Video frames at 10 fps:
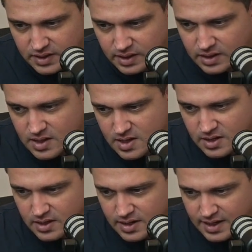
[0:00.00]
in
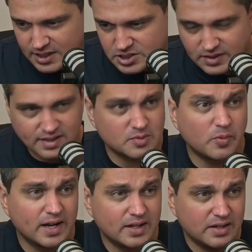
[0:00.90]
actually there's a
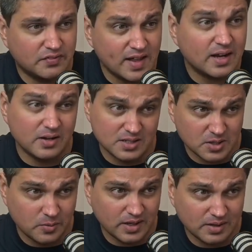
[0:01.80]
way. If they're going to
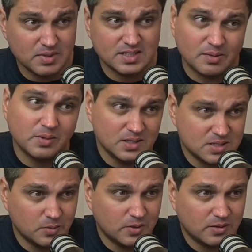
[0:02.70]
do well, it means I'm going
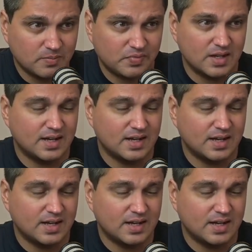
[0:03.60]
to do well.